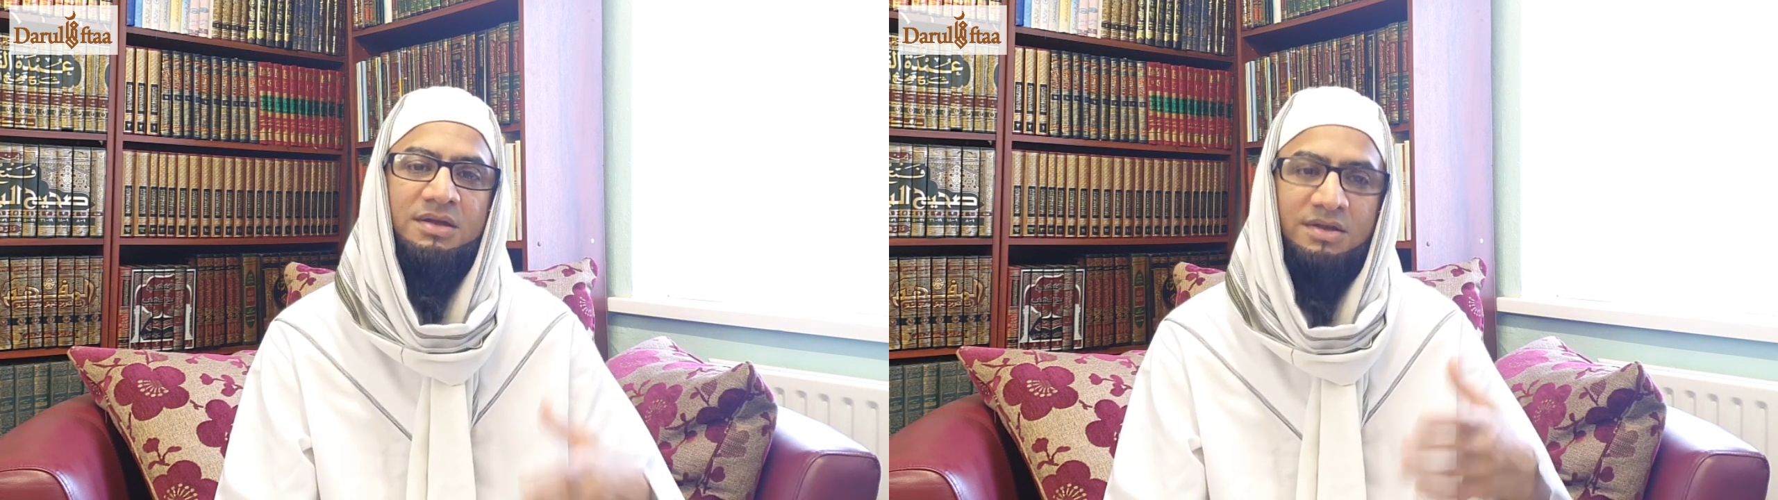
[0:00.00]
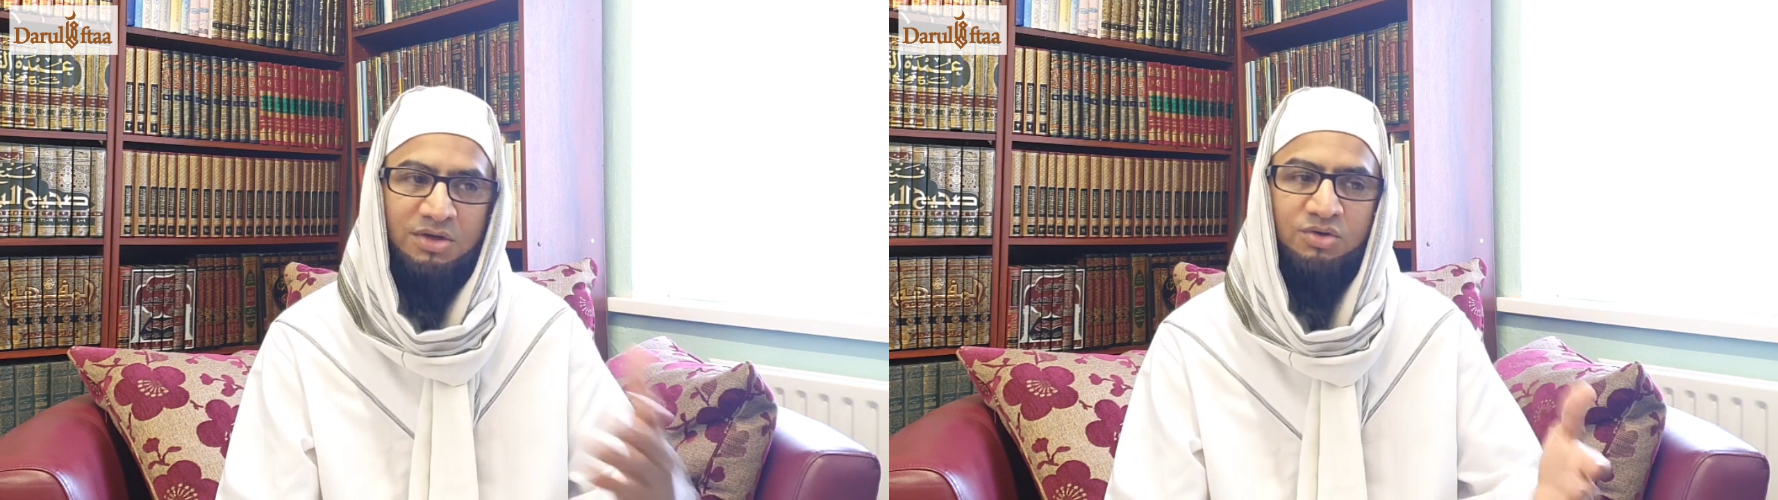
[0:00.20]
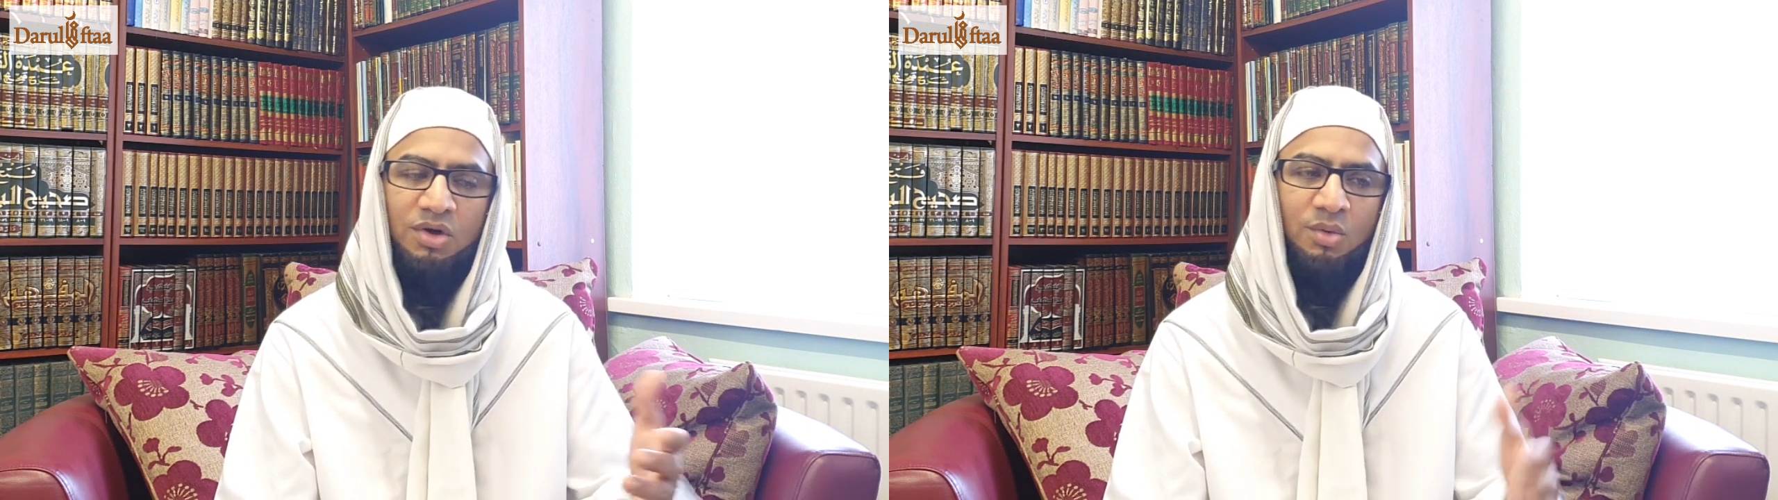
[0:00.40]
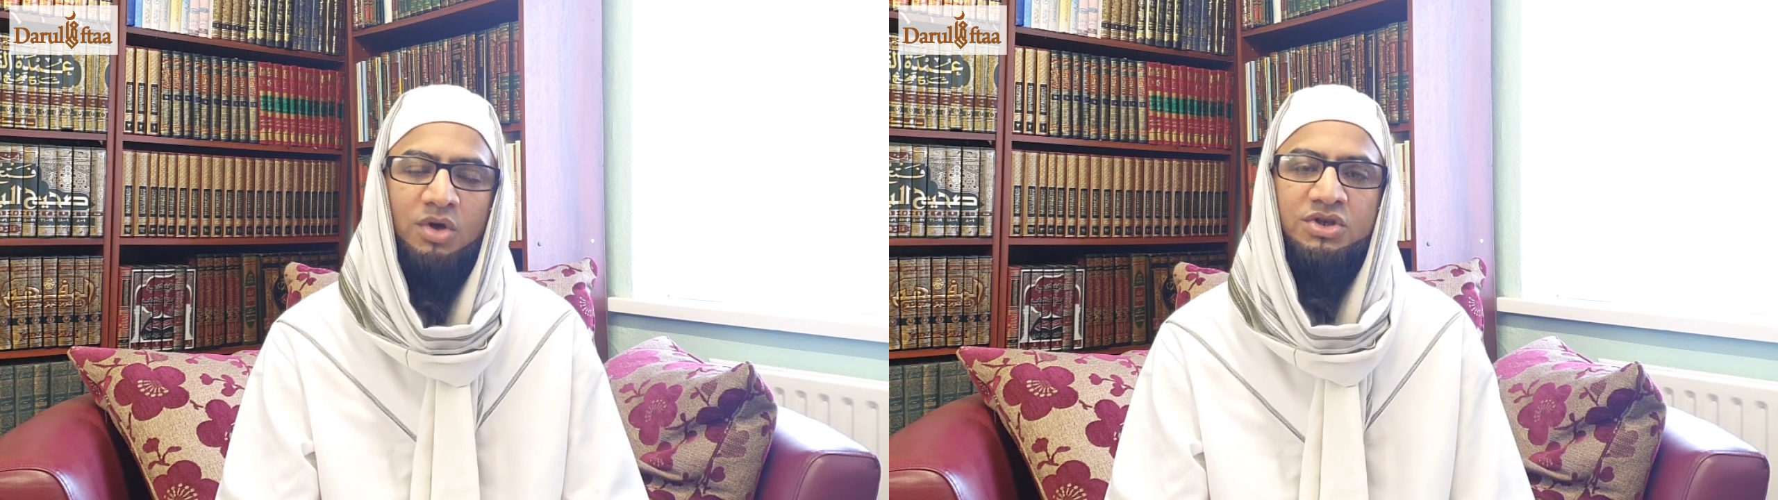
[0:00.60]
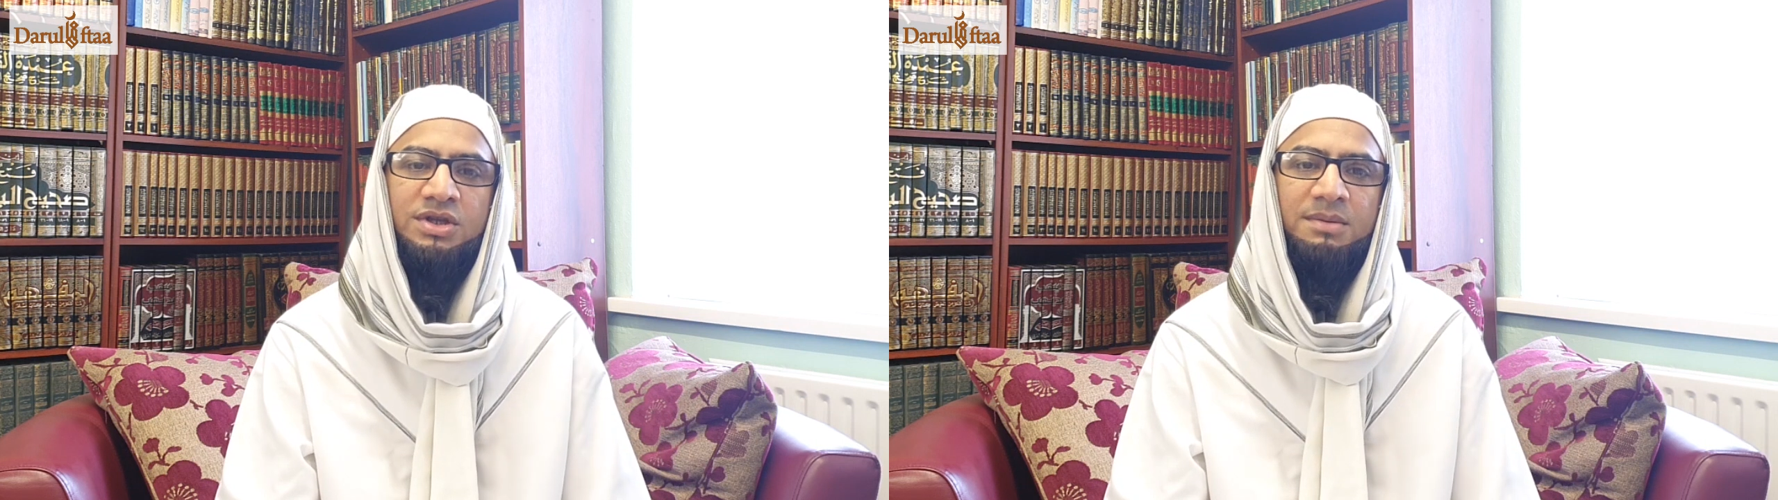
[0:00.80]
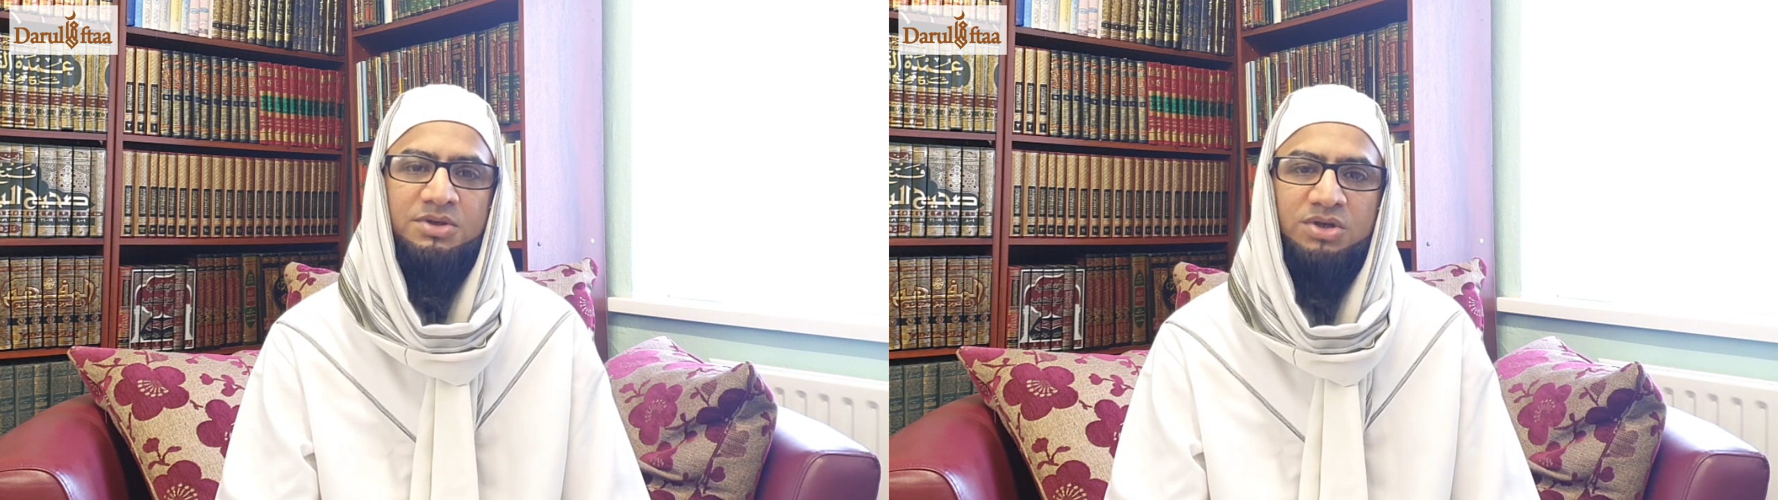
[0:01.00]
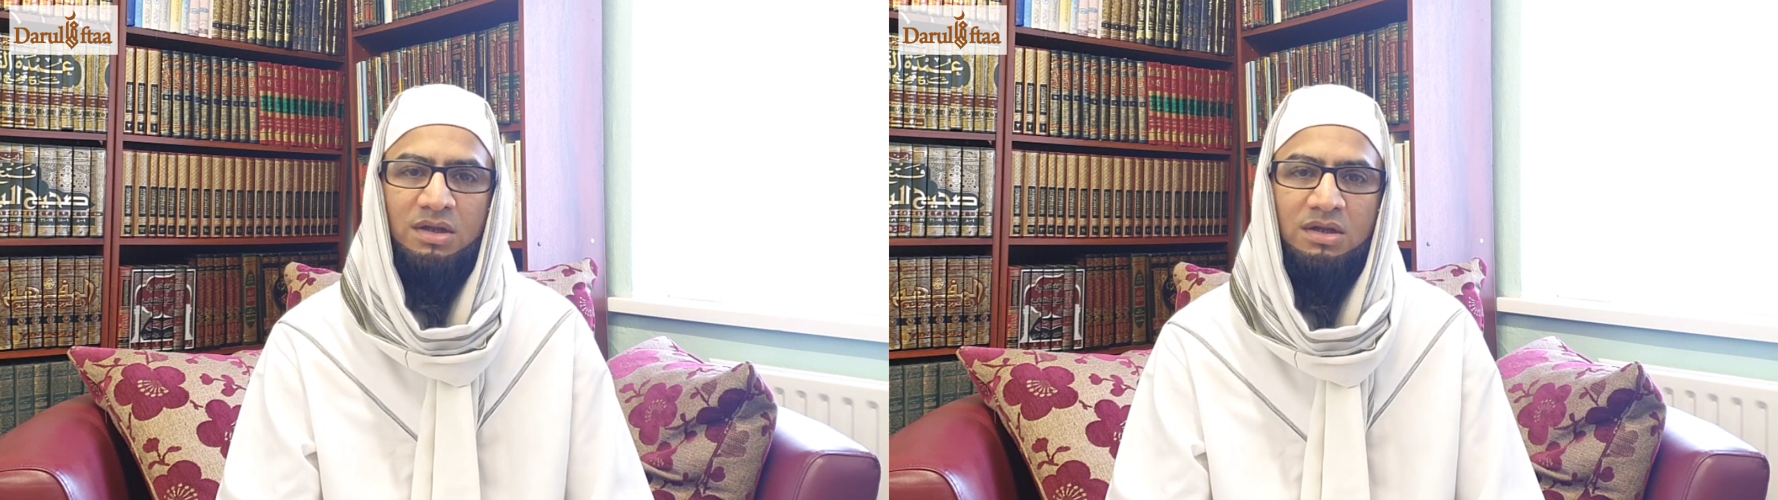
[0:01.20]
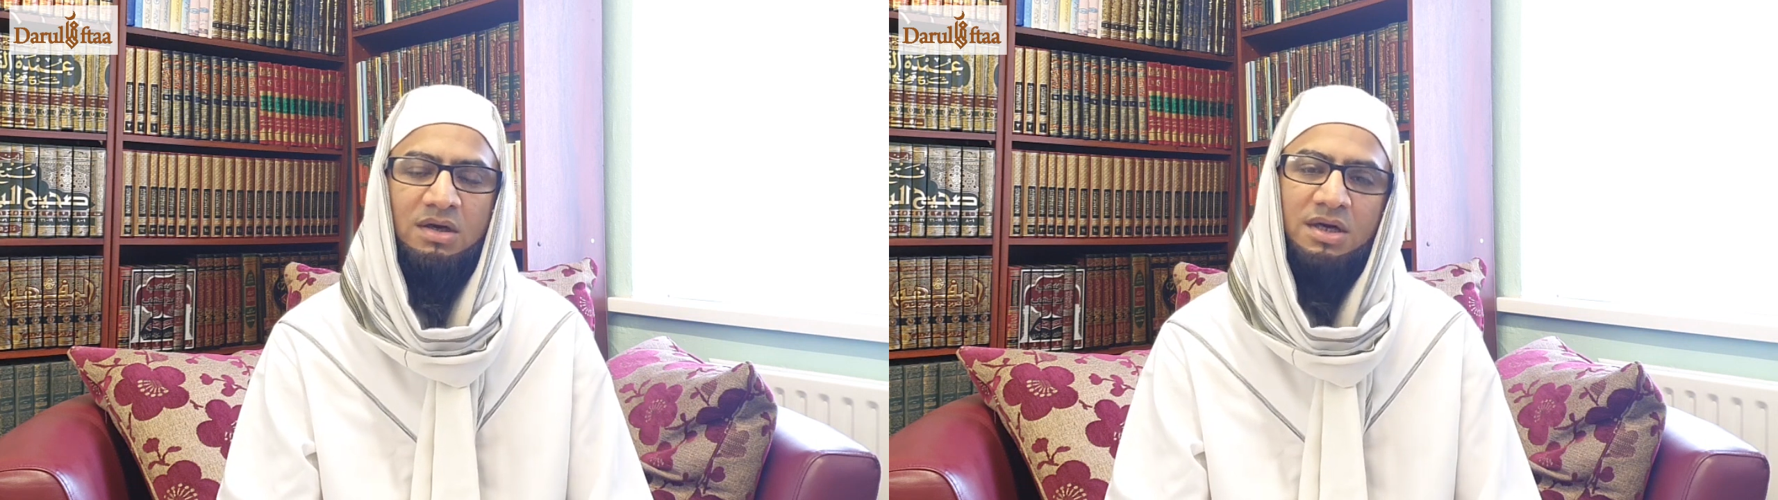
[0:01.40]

that you can watch them inshallah